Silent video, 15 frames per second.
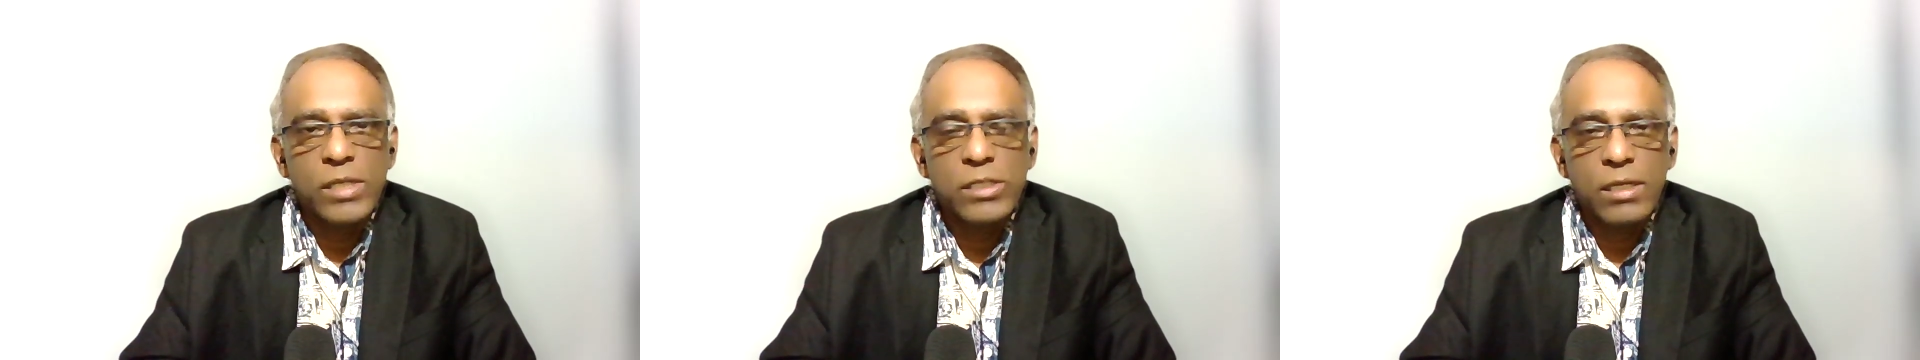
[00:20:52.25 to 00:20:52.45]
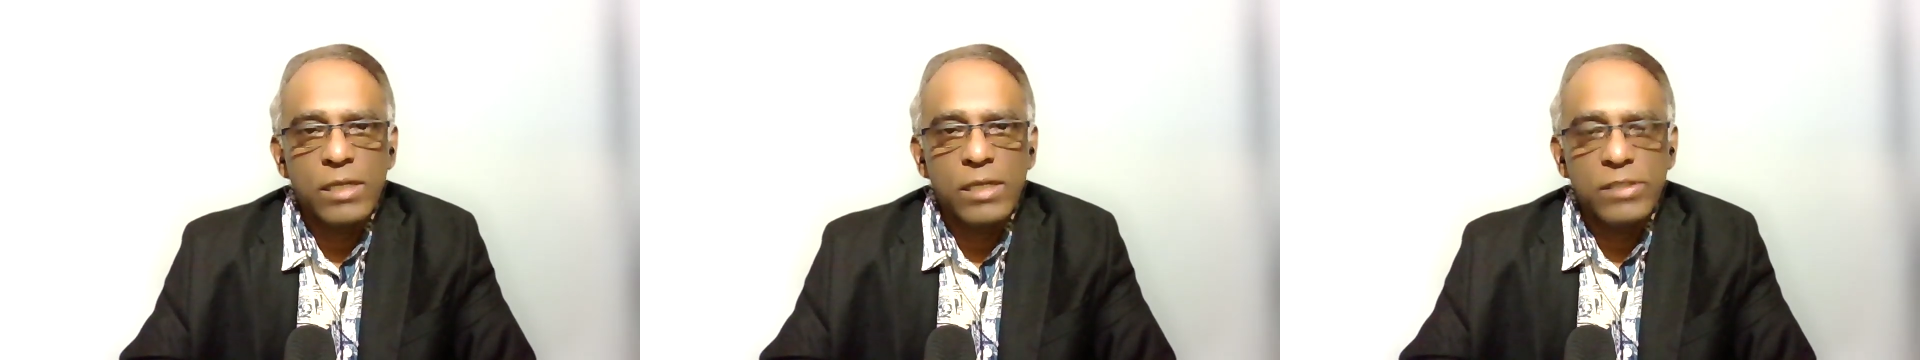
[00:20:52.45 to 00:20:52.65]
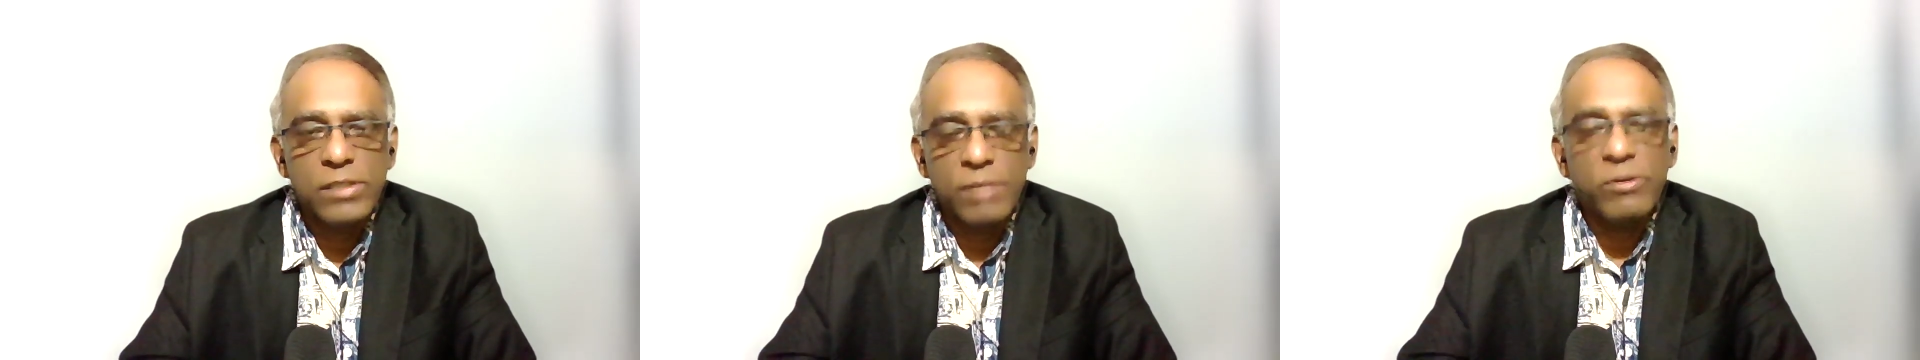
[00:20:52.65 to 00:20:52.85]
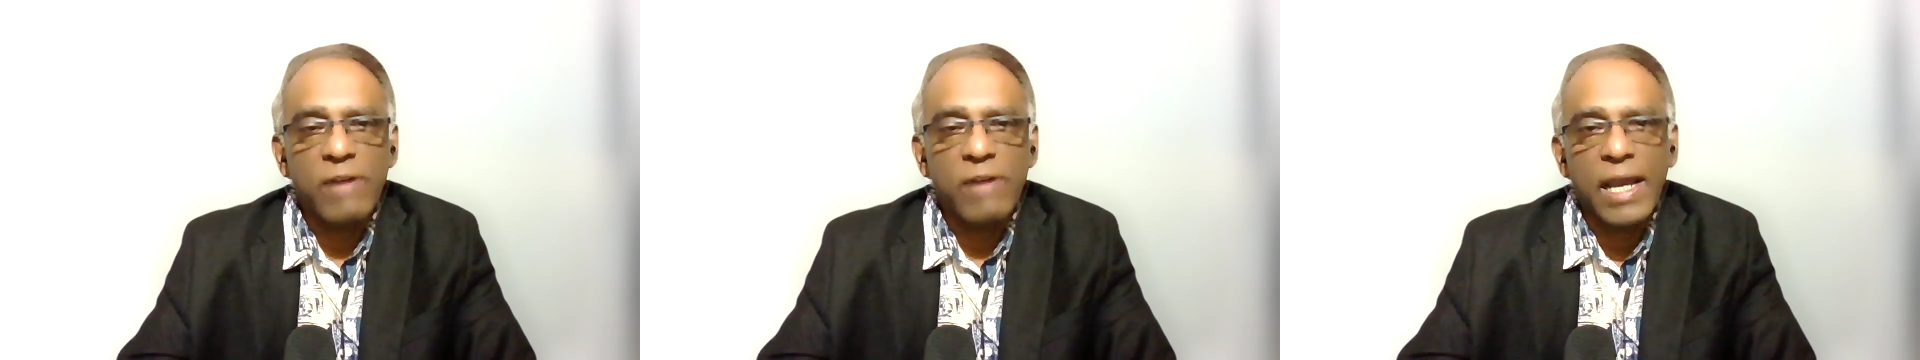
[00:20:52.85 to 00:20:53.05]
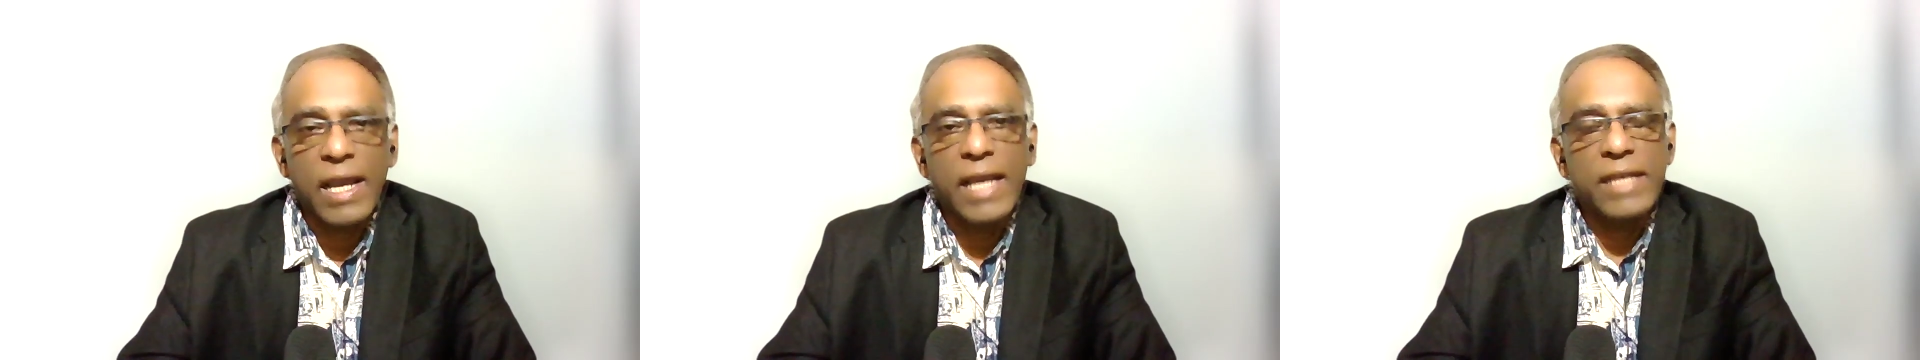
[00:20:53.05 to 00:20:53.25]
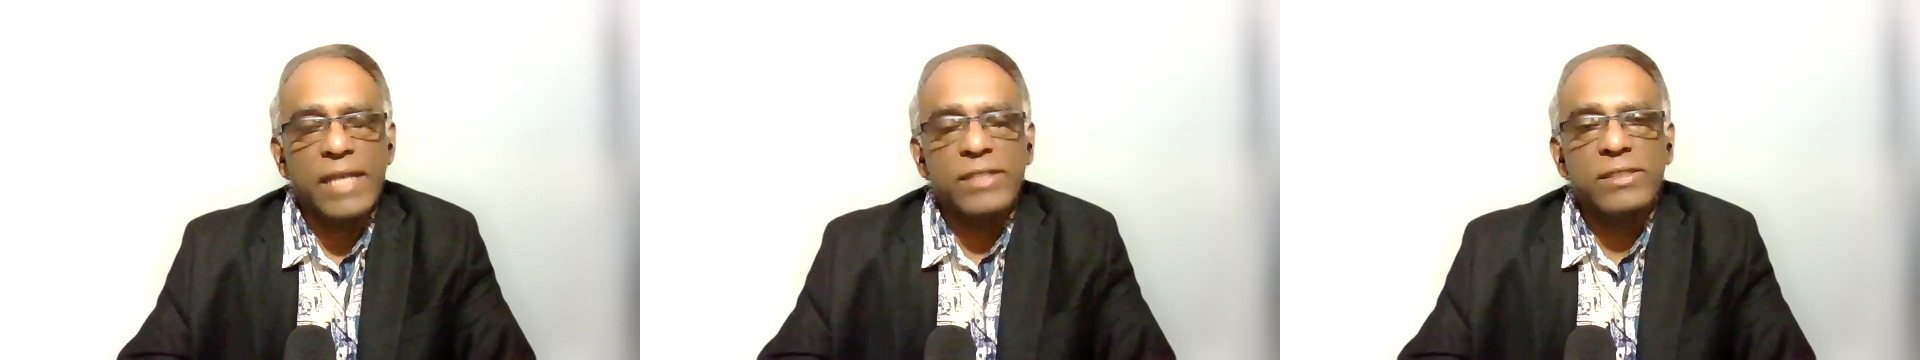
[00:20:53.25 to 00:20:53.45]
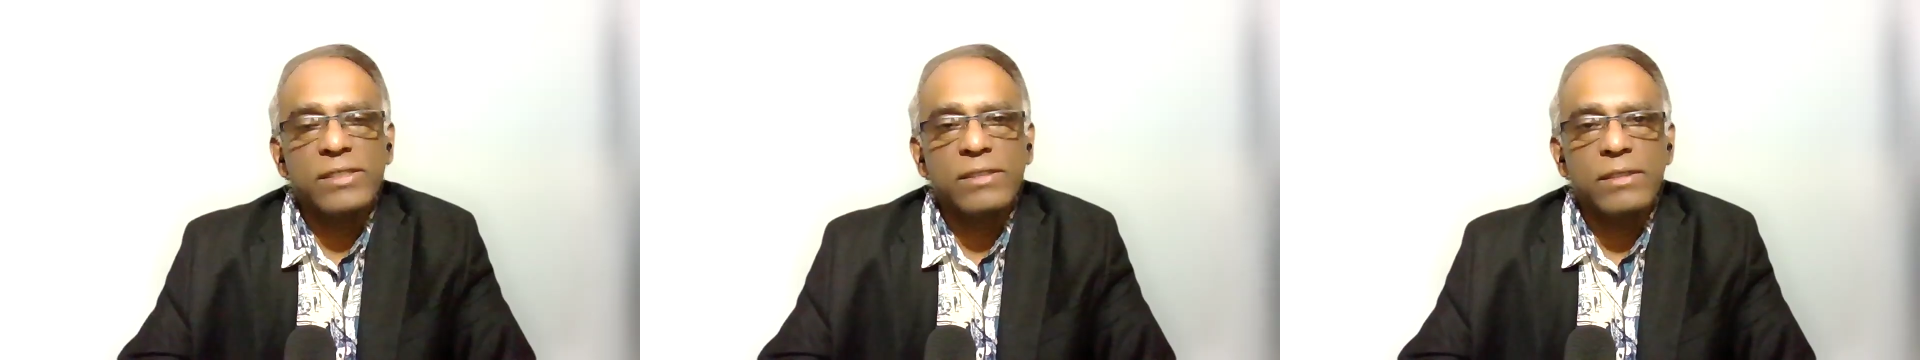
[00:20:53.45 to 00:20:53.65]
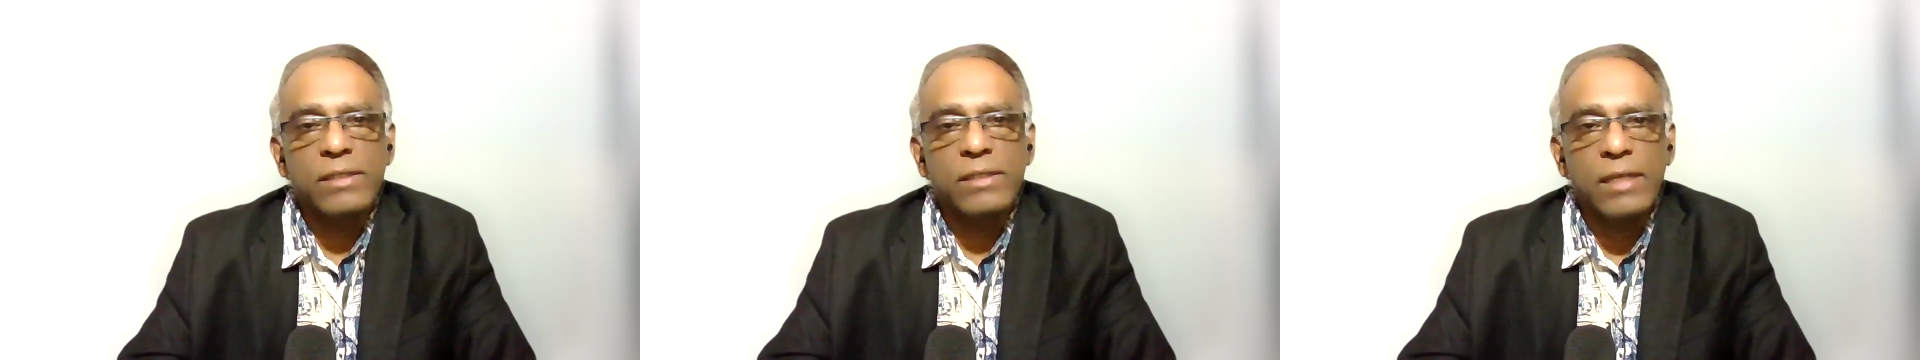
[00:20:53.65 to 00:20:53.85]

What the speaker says: summarize,